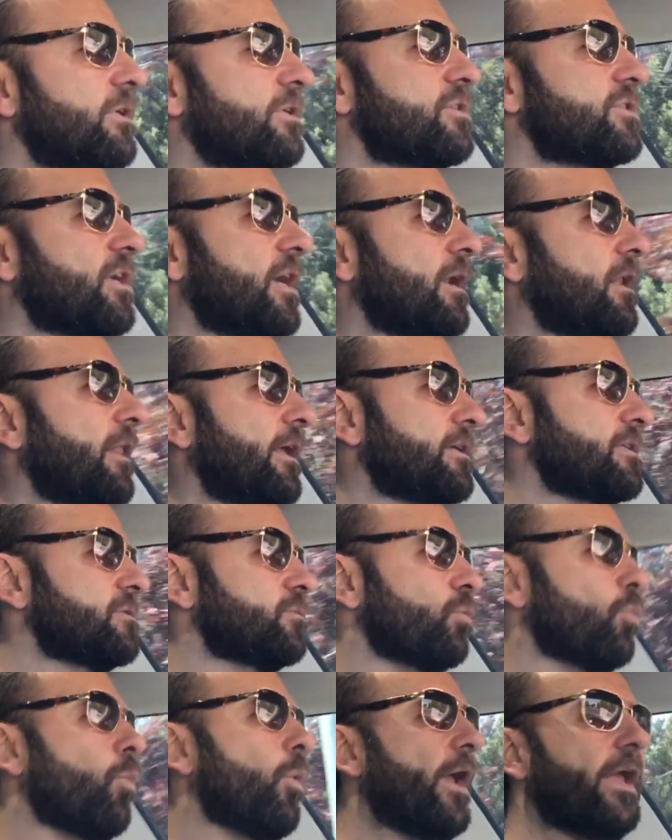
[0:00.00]
to just kind of like
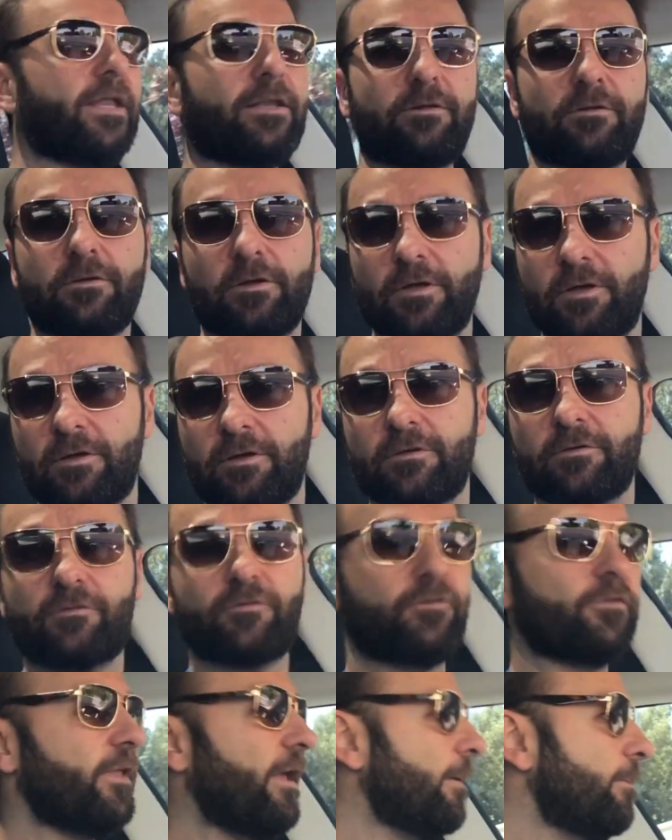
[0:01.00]
wait
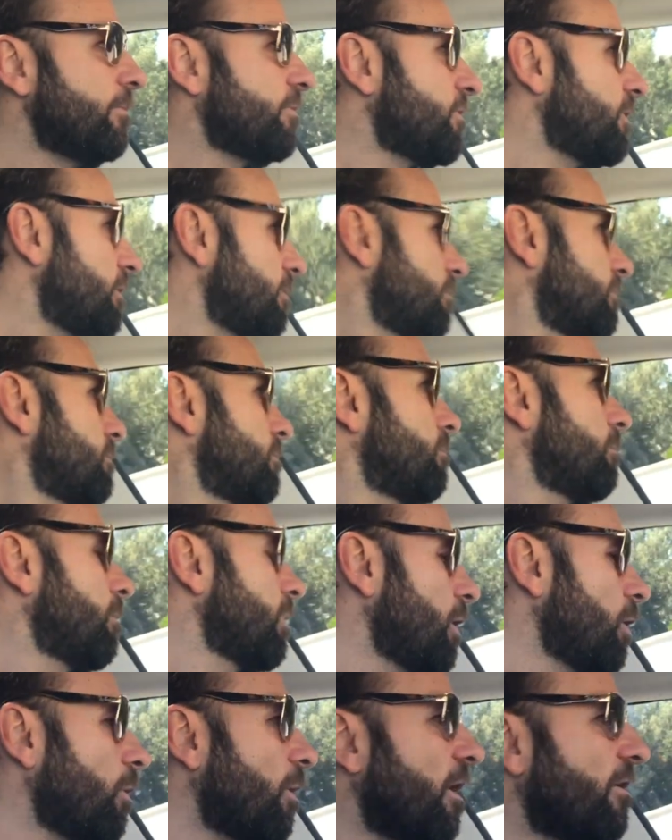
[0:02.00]
for them to
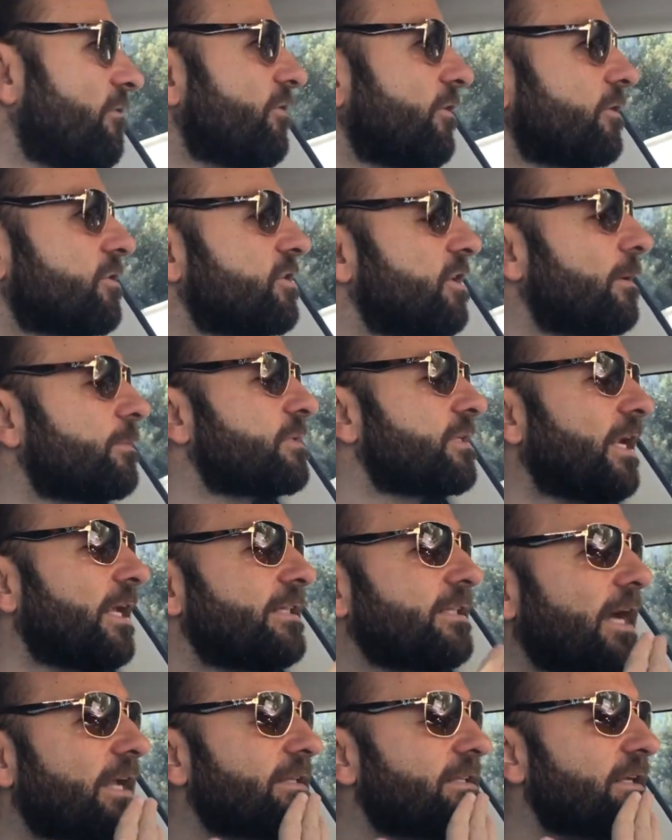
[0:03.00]
blow off their chips and
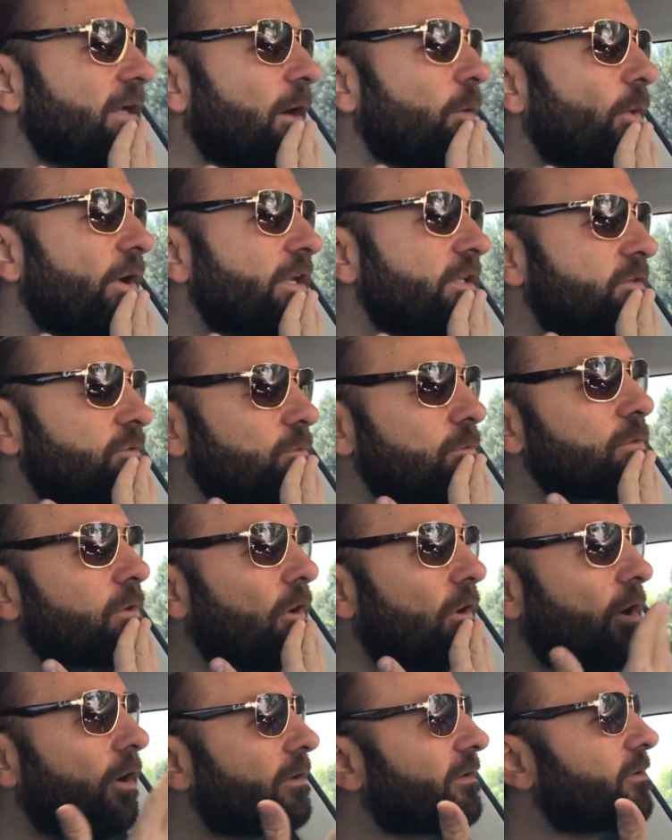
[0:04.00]
I, I, did i waited too
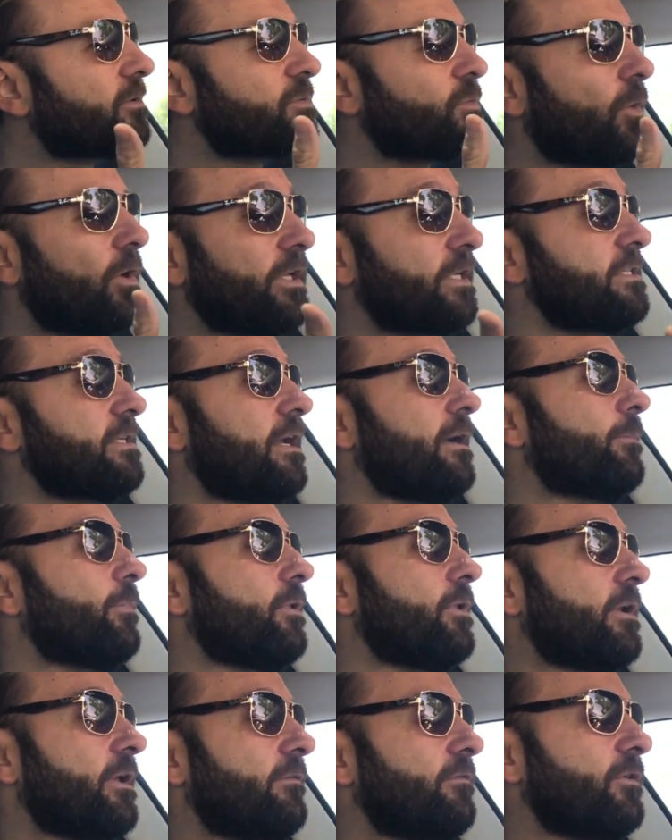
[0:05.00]
long there's one
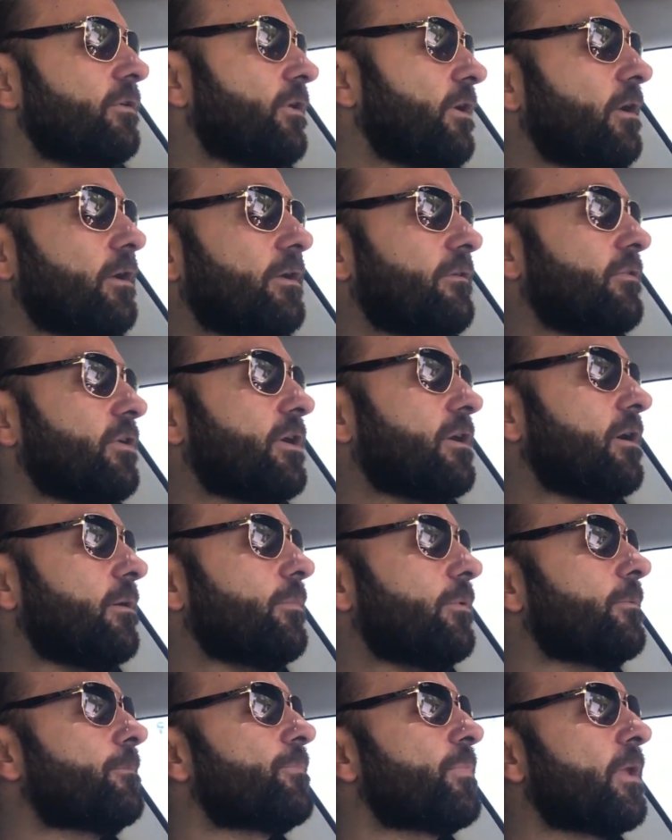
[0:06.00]
example i'll give you i'll give you a
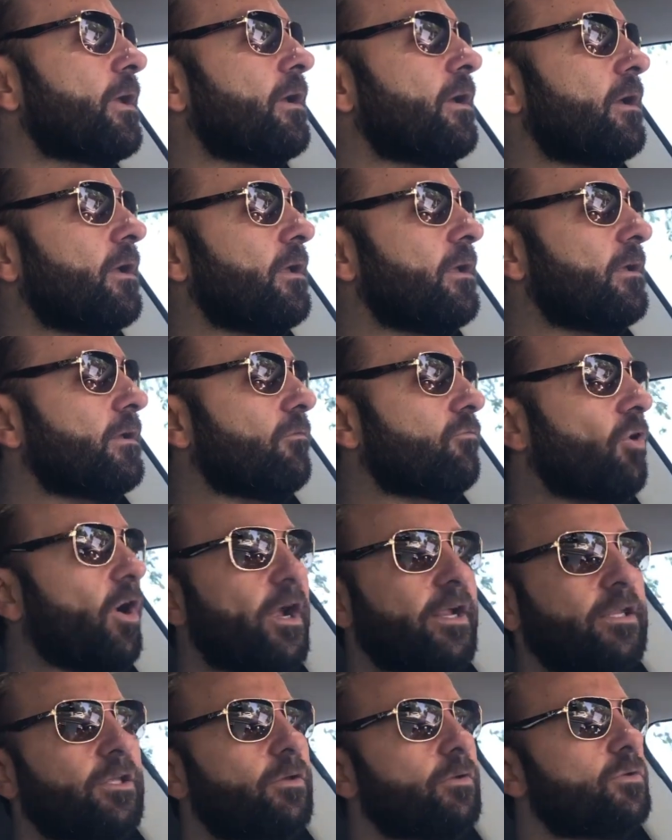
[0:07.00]
couple
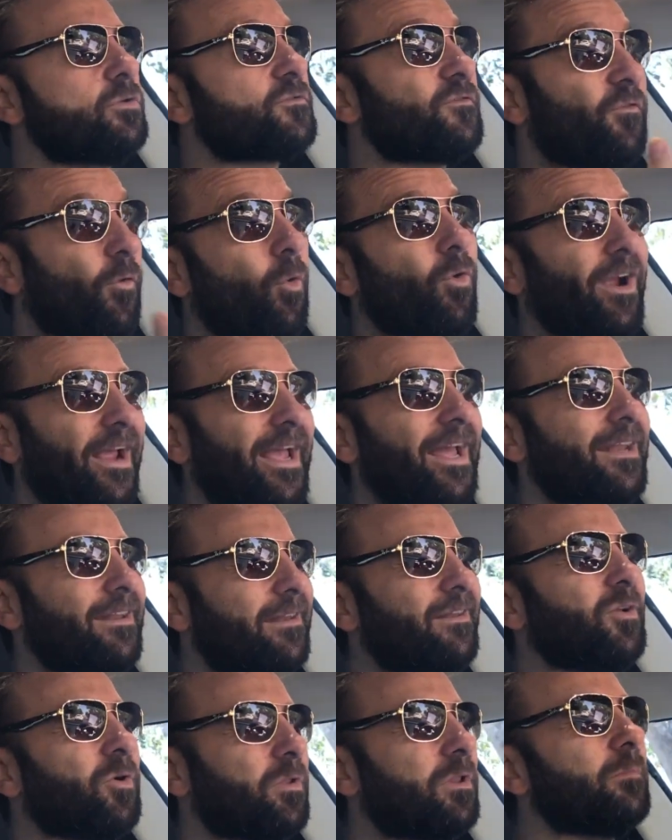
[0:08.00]
ryan hughes
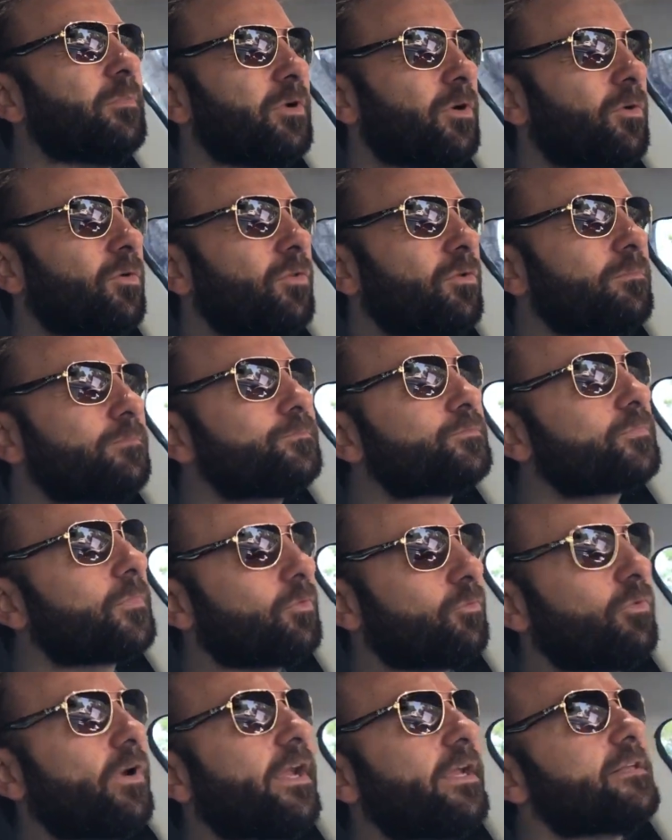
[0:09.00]
four-handed no limit hold'em
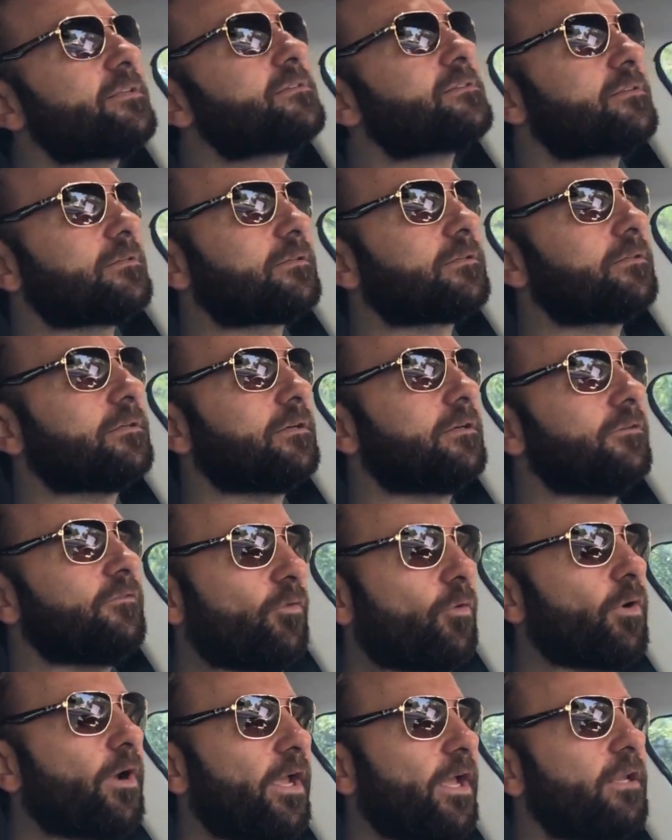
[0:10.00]
raised
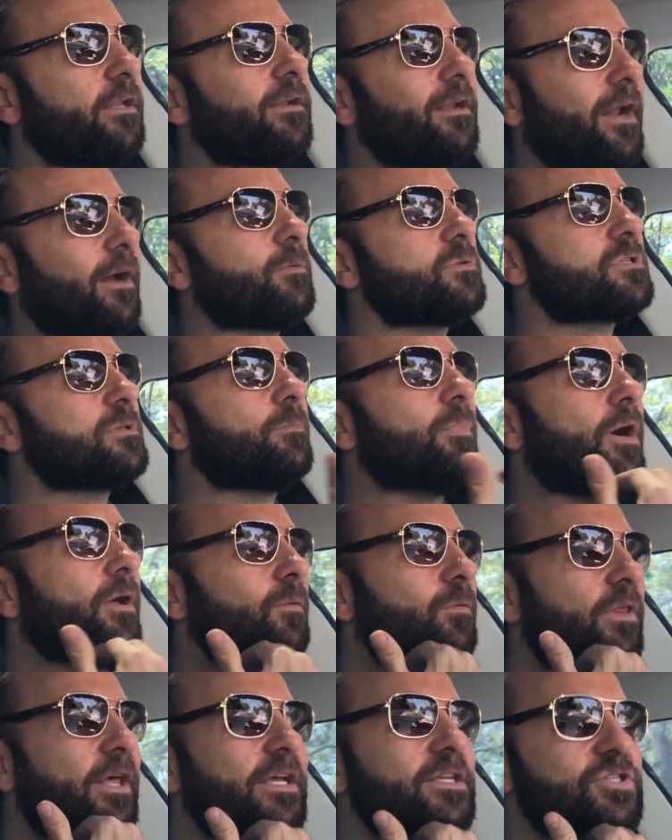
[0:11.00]
four-handed and i was the
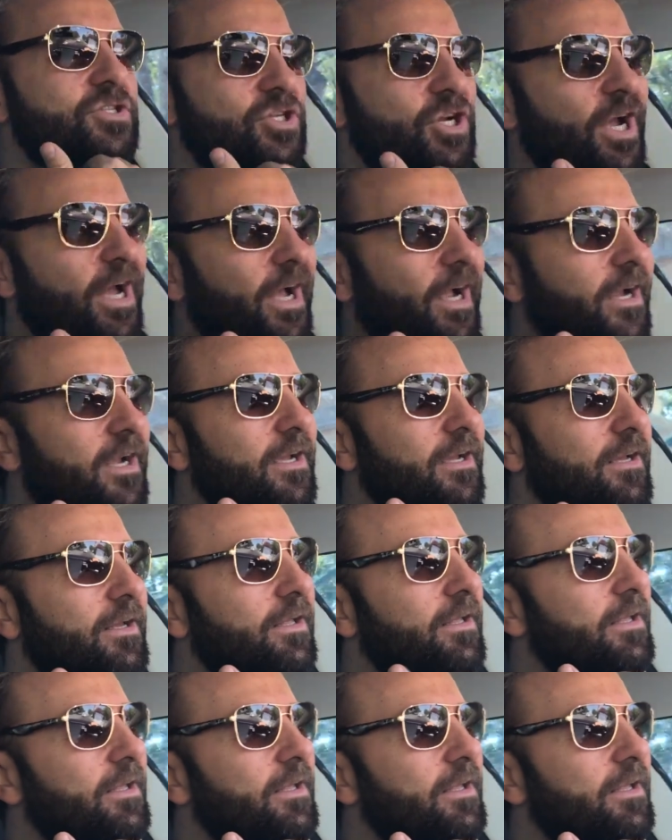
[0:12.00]
button with ace jack